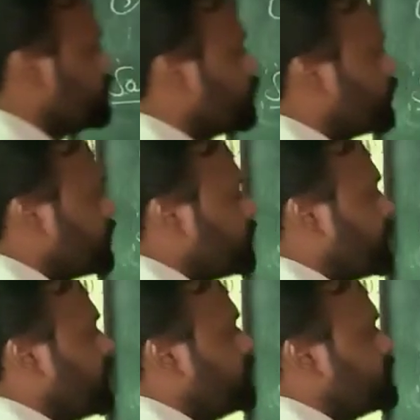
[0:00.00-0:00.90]
So put the
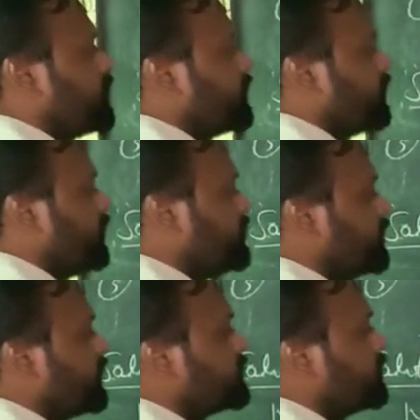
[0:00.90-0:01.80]
values, angle A is
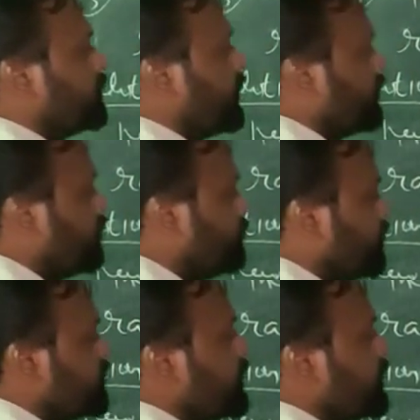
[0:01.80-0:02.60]
x, angle B is